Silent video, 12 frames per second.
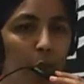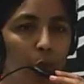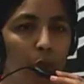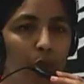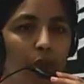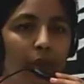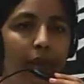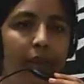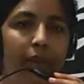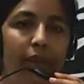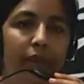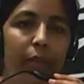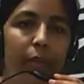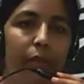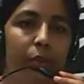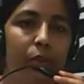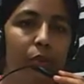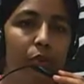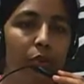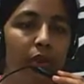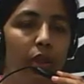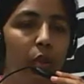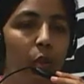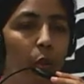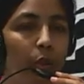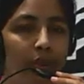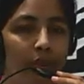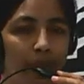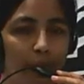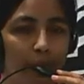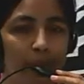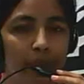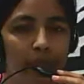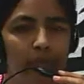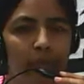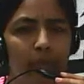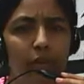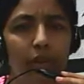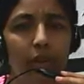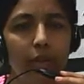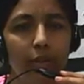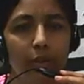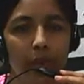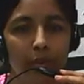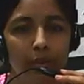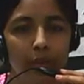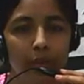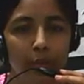cone and nectar produced on the cone tip instead of the flower.